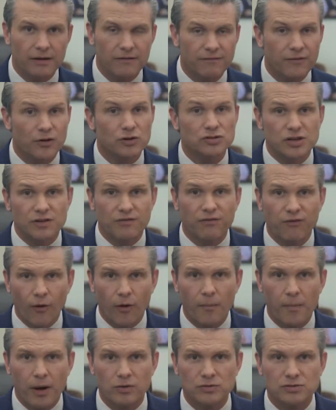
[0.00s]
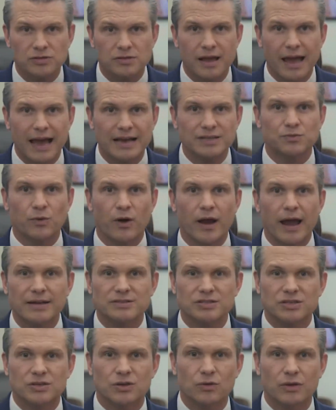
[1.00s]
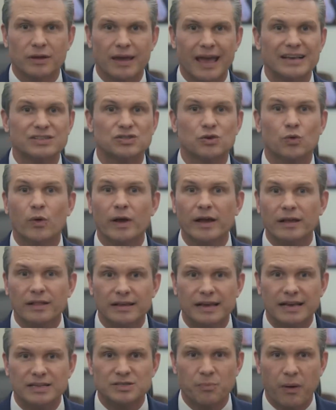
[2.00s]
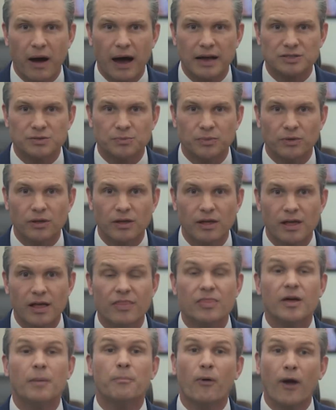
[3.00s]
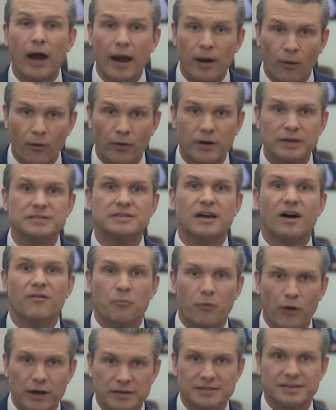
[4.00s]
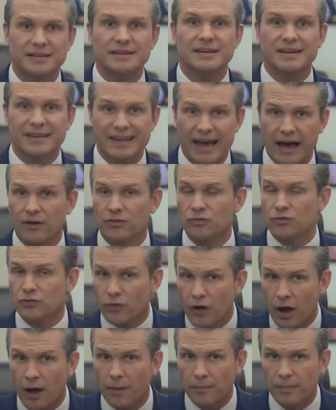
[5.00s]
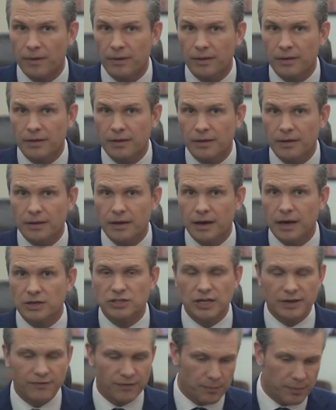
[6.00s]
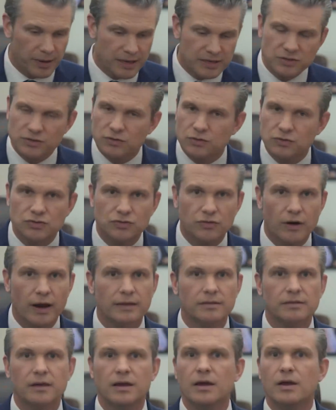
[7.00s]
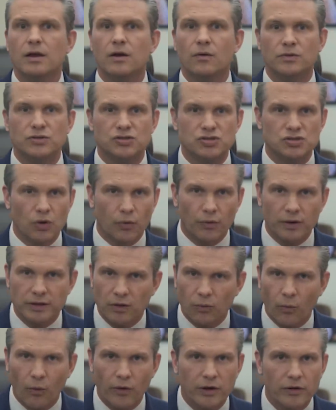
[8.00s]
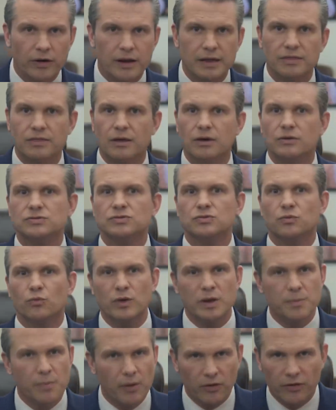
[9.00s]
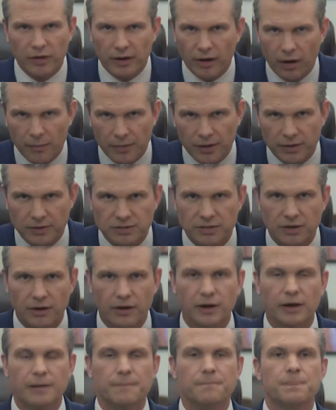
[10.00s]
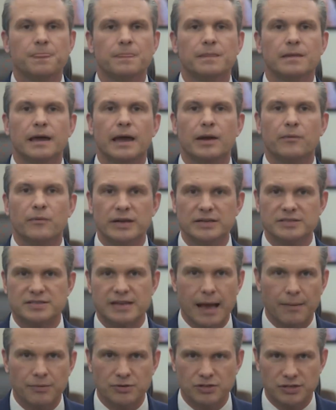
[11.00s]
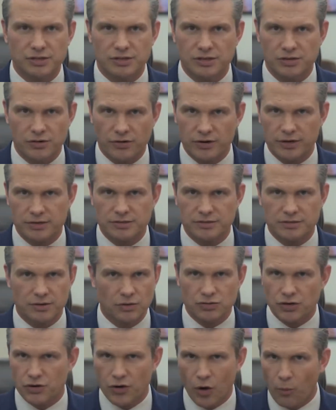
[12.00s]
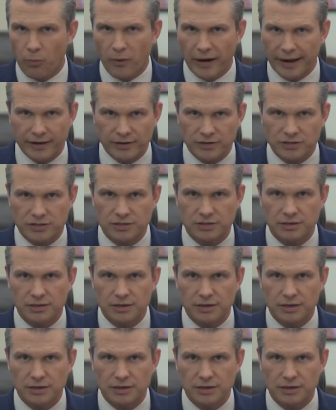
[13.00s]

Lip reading: First and foremost, as we're executing as quickly as possible the priorities of President Donald Trump. Achieving peace through strength, restoring the warrior ethos, rebuilding our military, and reestablishing deterrence. Those are no-brainers,